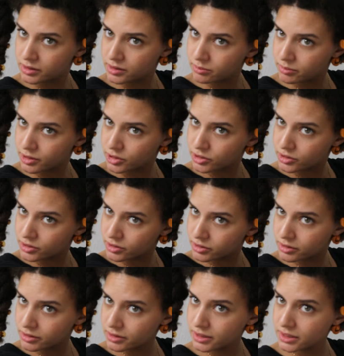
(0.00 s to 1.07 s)
Make sure it's
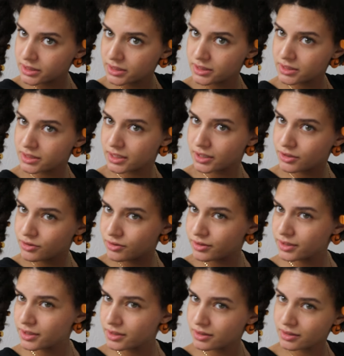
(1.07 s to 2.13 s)
all nice and
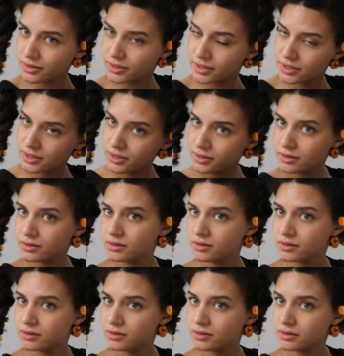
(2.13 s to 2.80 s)
saturated on there.